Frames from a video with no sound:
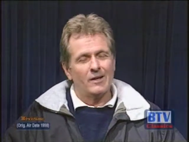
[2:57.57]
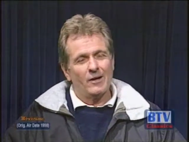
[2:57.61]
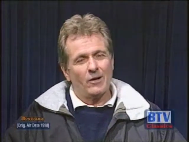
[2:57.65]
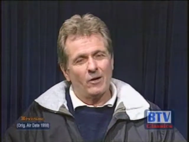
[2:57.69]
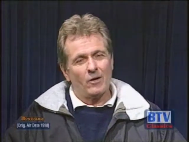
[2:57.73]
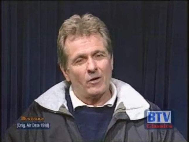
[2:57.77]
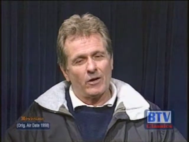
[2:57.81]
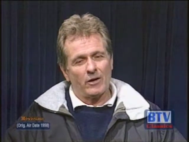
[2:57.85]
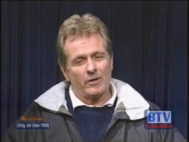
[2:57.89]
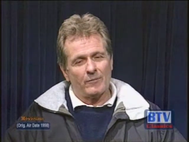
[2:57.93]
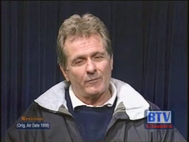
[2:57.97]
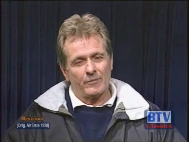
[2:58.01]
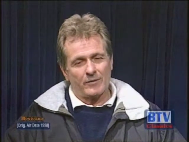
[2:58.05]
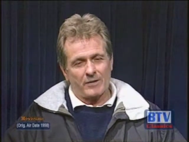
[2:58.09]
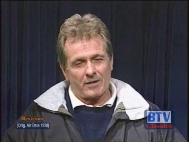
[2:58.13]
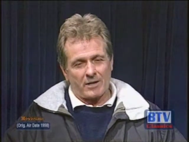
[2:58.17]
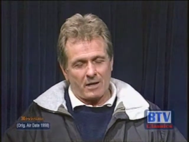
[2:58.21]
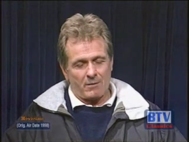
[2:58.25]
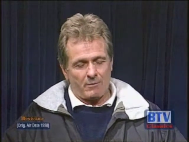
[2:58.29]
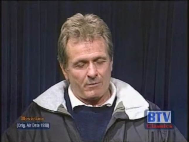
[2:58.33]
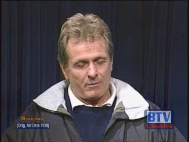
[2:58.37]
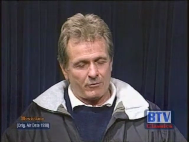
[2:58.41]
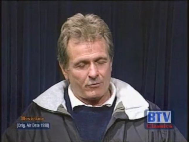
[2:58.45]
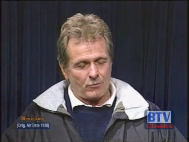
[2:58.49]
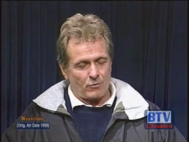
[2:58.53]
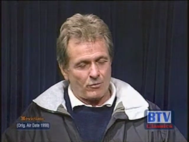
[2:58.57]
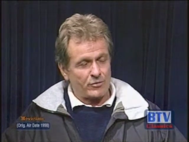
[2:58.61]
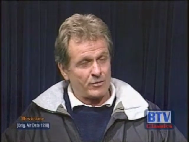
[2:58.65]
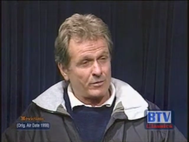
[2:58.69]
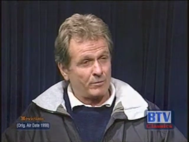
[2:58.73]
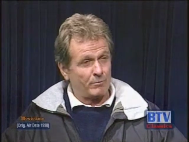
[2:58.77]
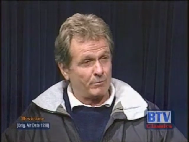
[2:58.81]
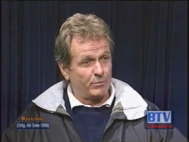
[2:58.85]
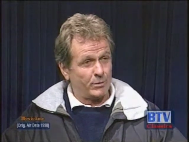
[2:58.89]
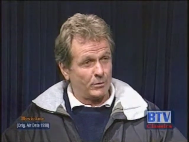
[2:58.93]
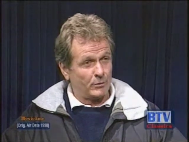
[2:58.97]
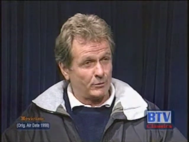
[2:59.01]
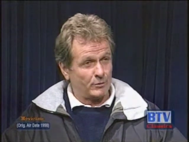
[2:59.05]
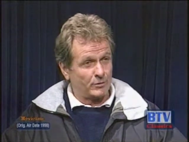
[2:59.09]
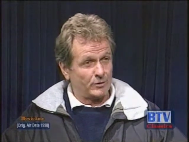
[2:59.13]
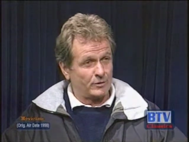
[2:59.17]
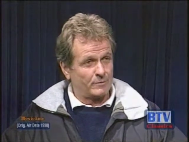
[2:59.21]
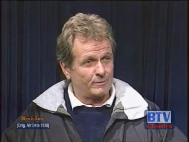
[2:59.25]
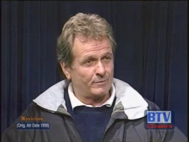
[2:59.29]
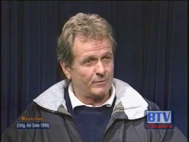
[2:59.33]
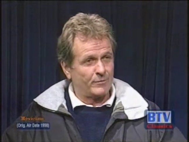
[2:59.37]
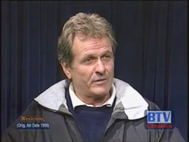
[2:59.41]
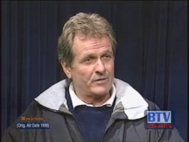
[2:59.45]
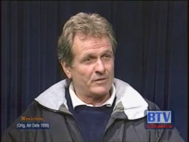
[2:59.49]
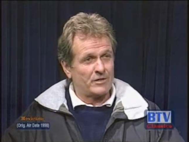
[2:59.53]
Oh yeah, came in through some boots.
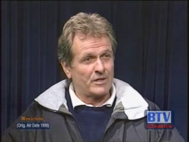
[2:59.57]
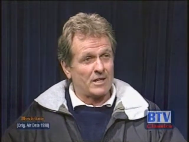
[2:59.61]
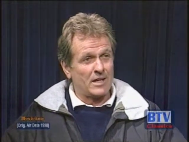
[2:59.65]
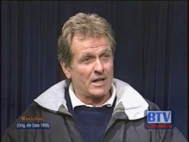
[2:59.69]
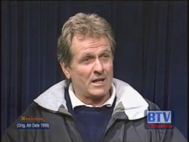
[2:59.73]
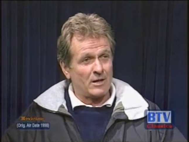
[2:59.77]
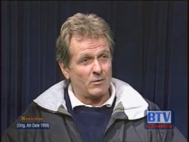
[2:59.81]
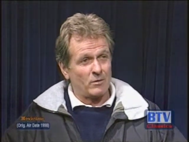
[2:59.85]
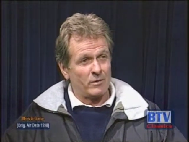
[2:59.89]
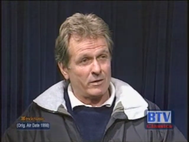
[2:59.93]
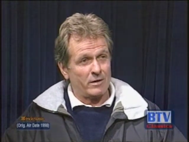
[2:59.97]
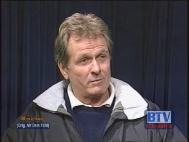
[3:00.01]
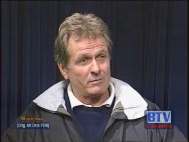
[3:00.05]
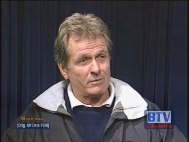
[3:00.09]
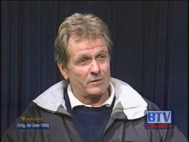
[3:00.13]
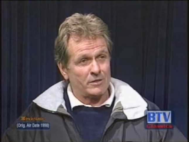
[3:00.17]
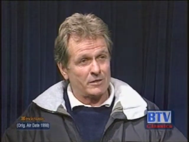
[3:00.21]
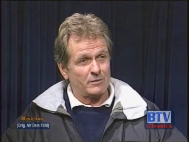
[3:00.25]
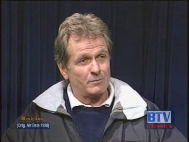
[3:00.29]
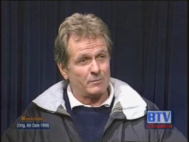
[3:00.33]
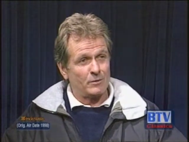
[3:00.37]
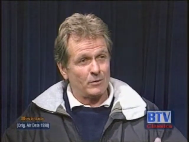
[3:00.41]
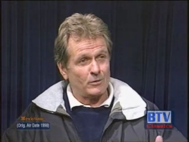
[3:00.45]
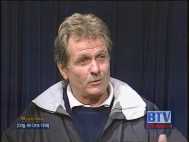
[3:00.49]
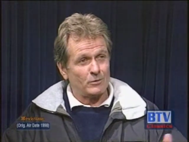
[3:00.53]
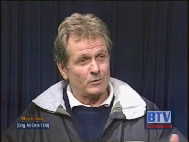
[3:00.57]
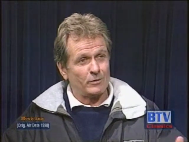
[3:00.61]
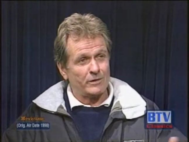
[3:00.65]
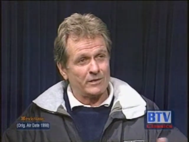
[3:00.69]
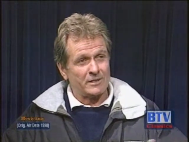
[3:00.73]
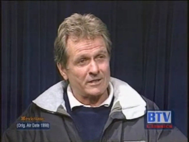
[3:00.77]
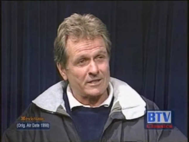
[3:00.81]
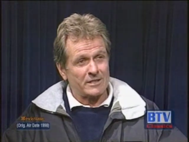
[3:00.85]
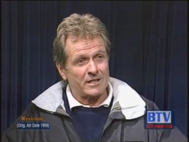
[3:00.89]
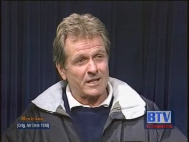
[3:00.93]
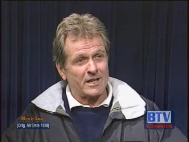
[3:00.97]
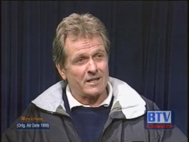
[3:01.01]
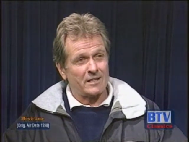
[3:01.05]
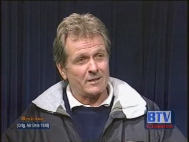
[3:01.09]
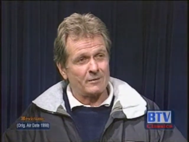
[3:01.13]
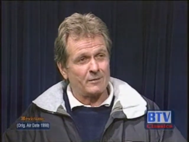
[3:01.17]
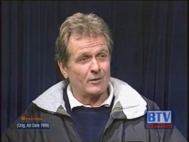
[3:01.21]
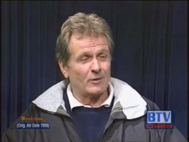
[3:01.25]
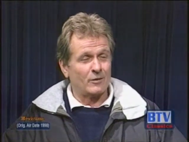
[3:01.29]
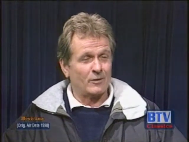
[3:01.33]
These are Guy Williams's boots where you sign them. You